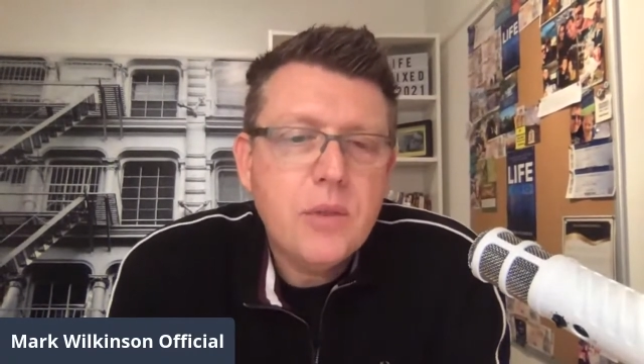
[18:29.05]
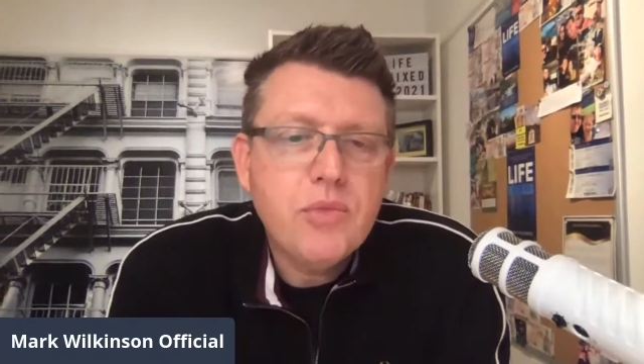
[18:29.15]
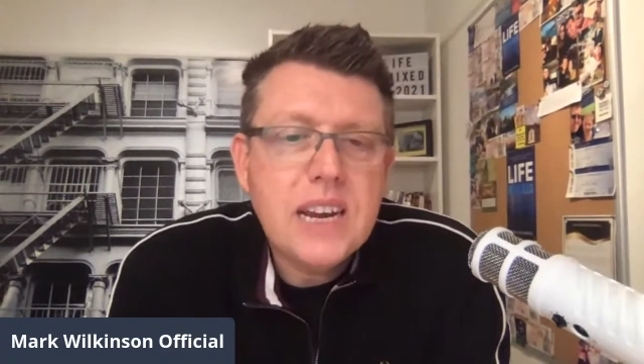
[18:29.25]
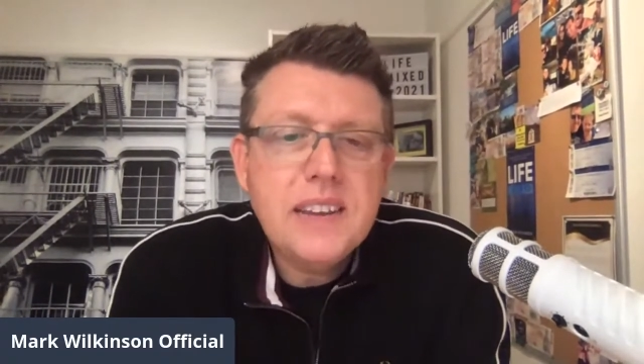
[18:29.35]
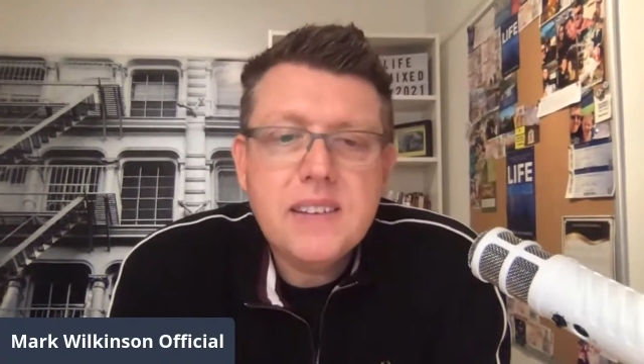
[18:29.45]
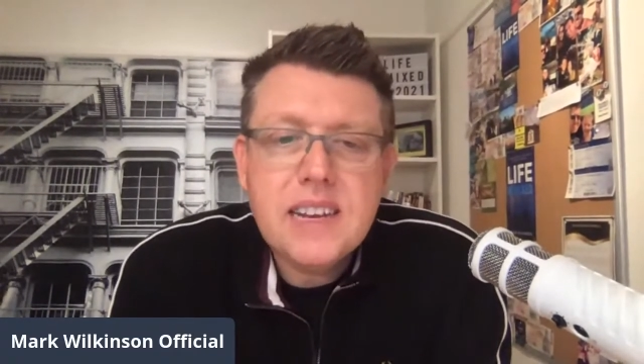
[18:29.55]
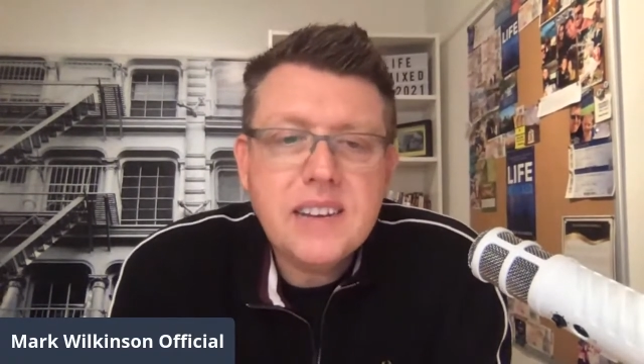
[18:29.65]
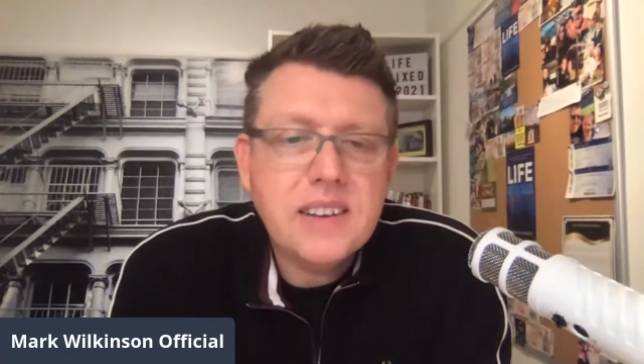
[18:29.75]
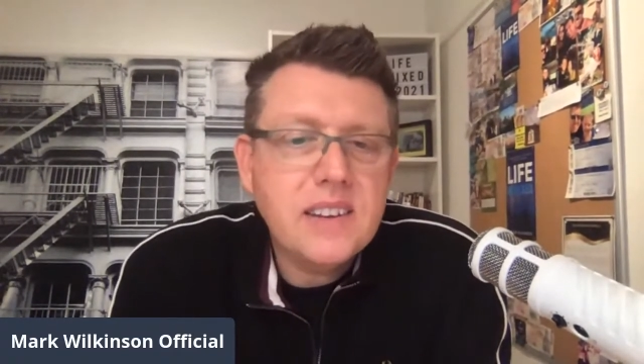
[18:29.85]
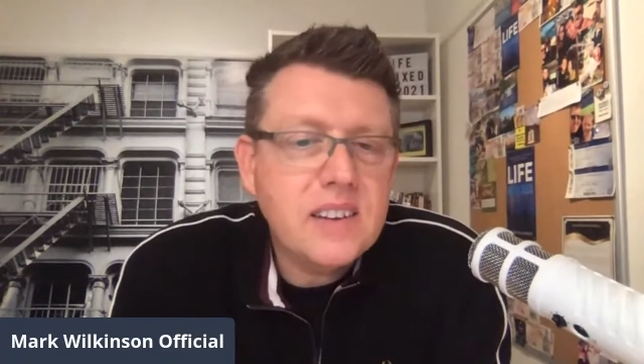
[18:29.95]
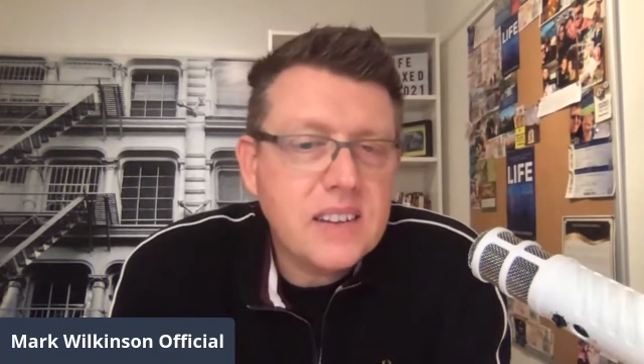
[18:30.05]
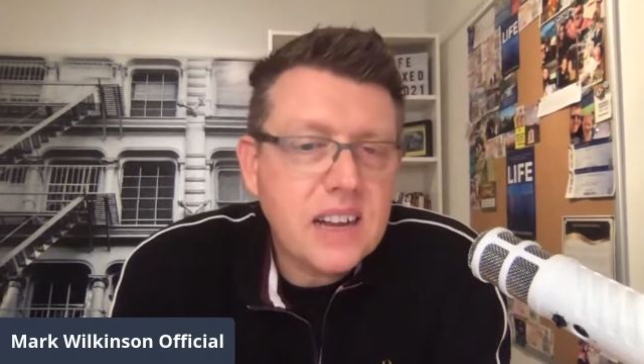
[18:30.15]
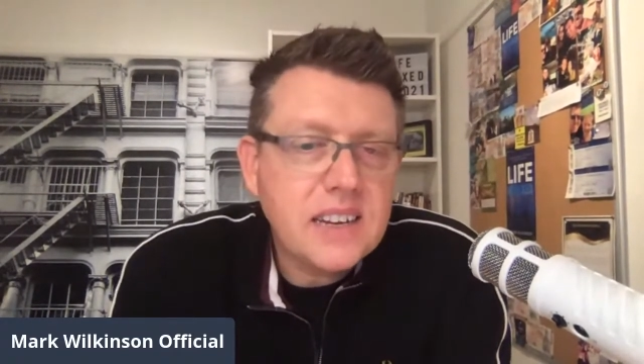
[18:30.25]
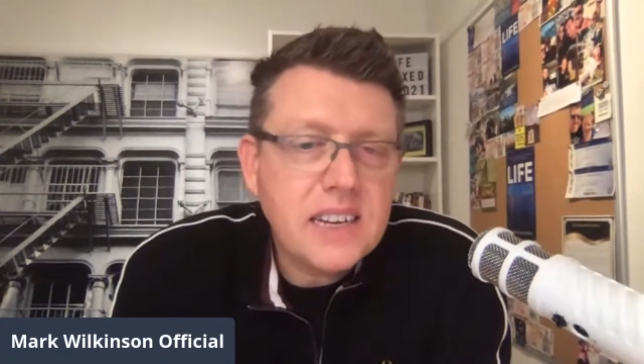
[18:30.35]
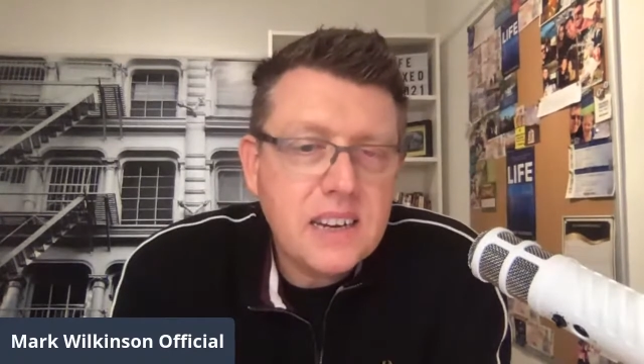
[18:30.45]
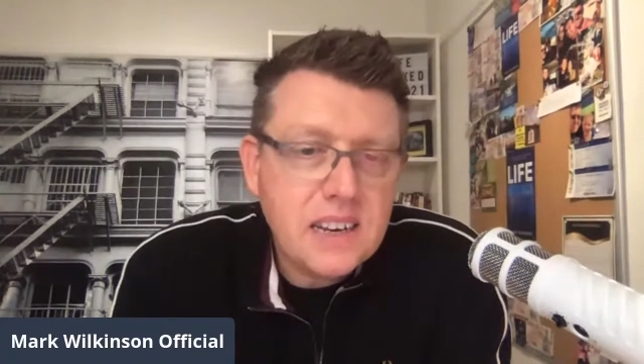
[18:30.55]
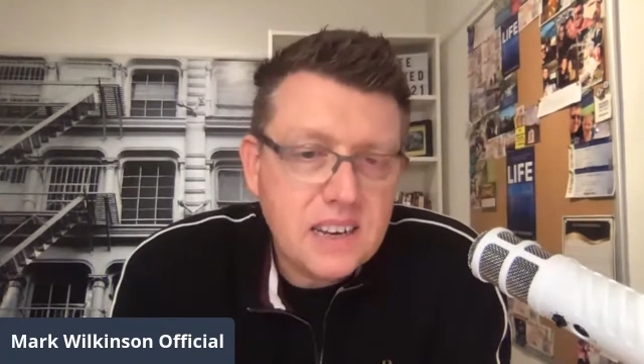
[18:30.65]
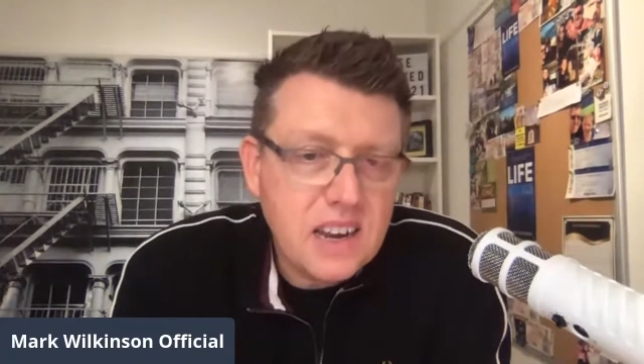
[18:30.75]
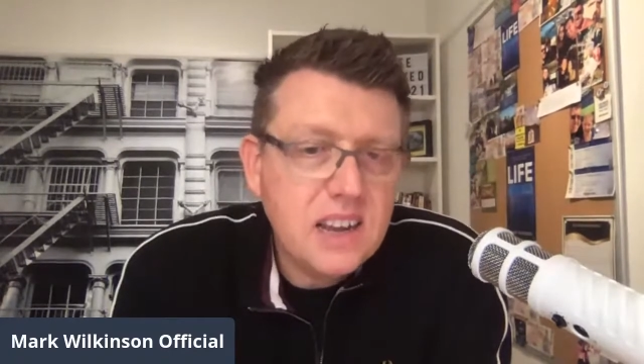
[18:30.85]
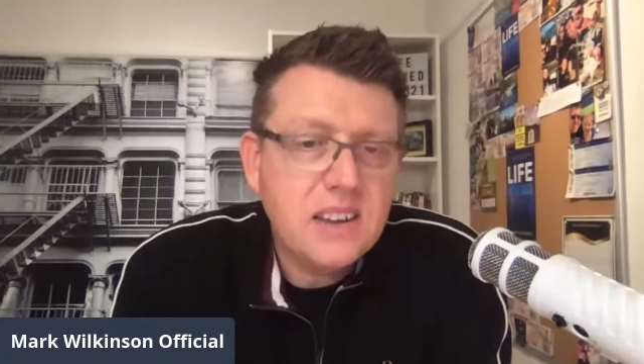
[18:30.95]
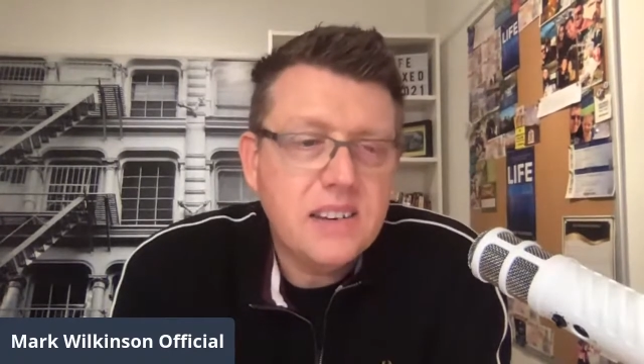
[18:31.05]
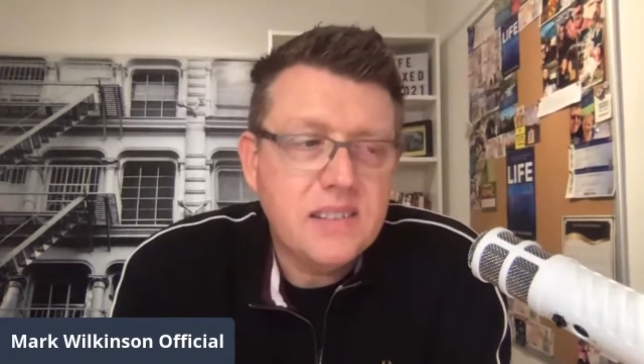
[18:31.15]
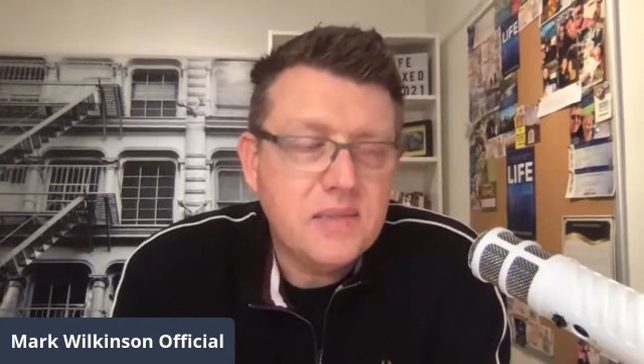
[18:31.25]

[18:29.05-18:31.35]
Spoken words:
Read, listen, study, and learn.